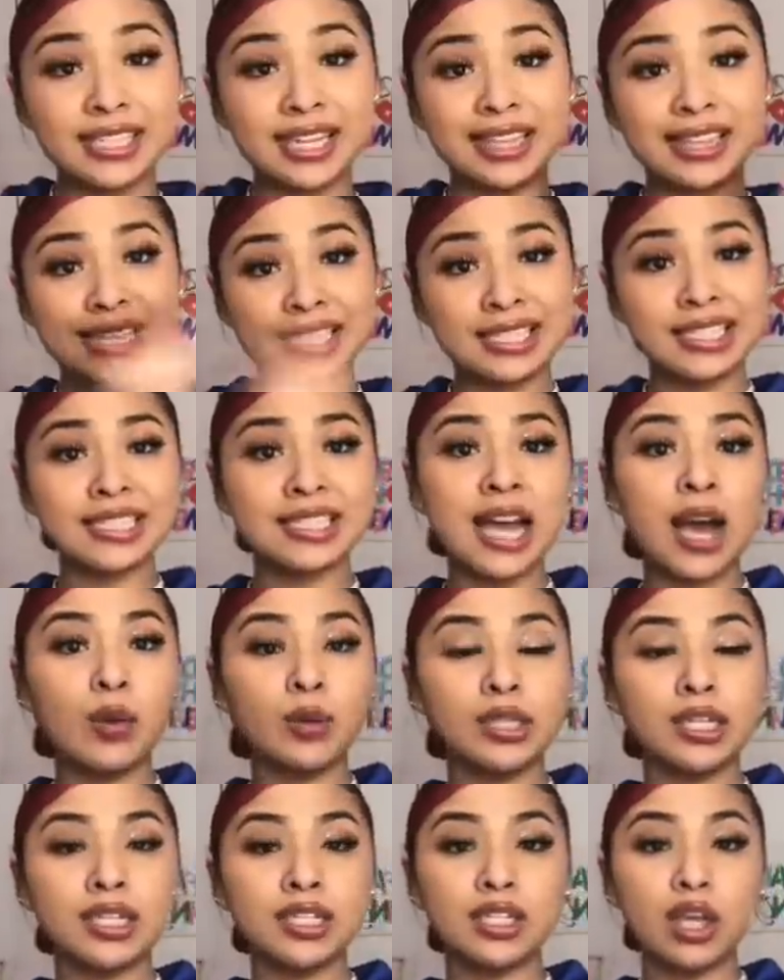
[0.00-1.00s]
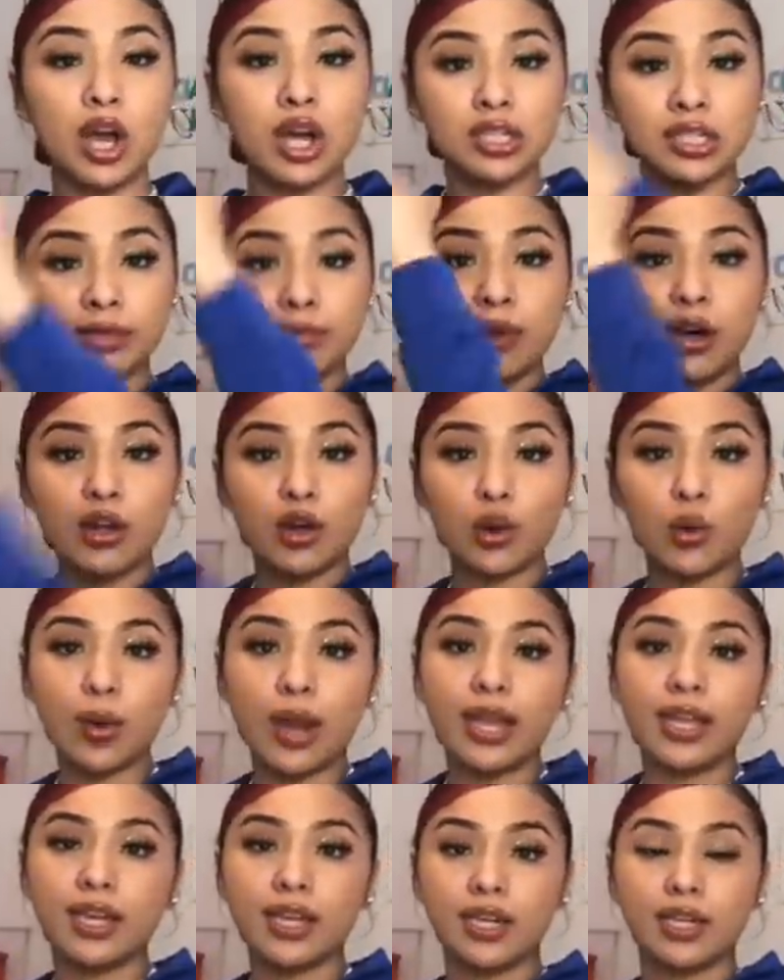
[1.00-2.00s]
this is how it looks on the model
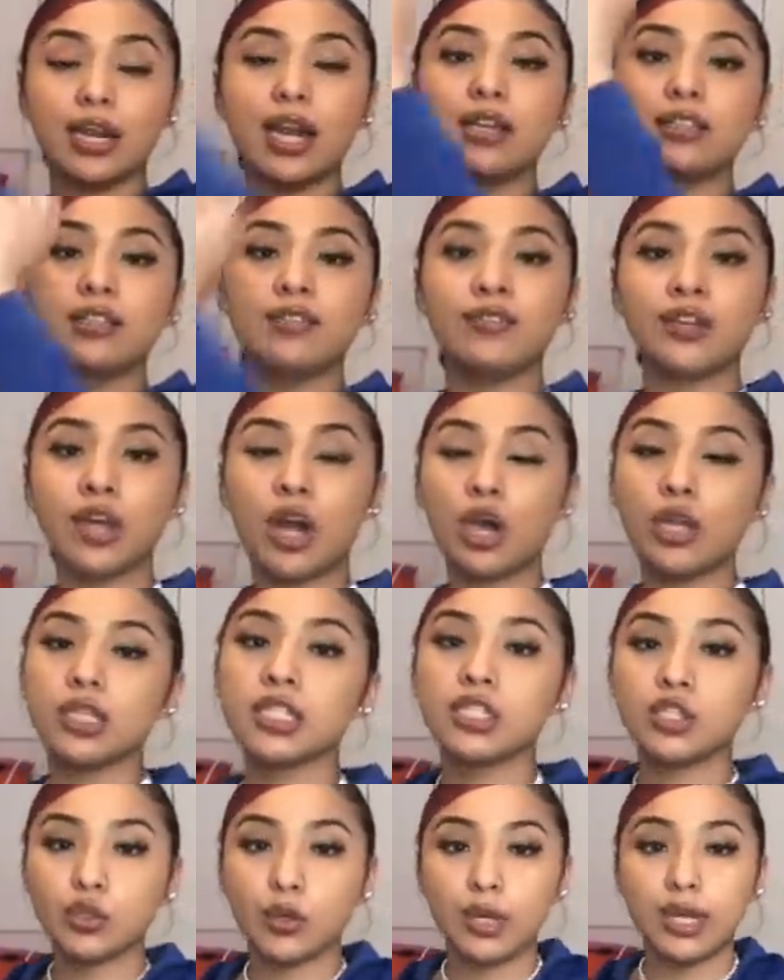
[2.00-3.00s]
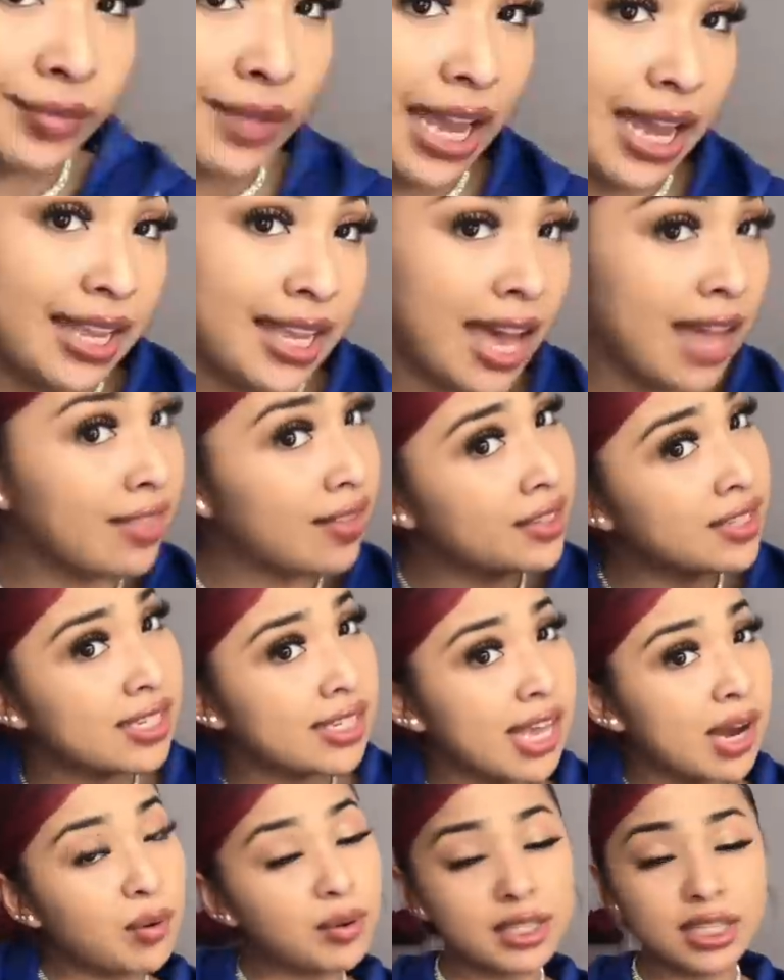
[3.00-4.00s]
right here. I'll leave it on the screen. And yeah, this is
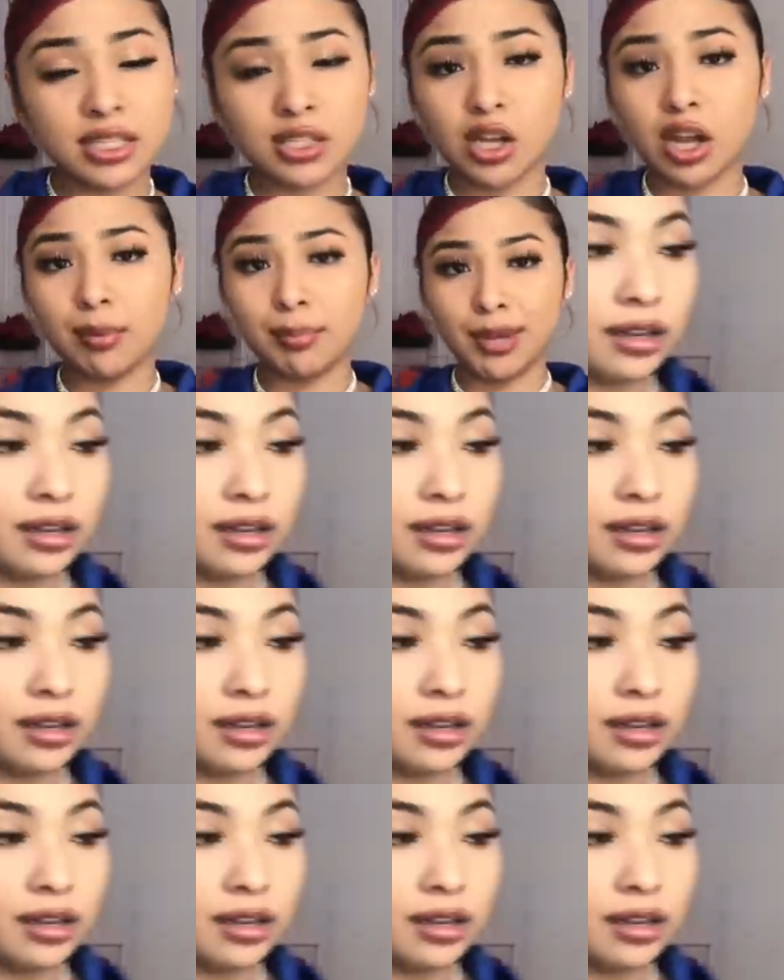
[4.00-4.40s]
how it looks on me.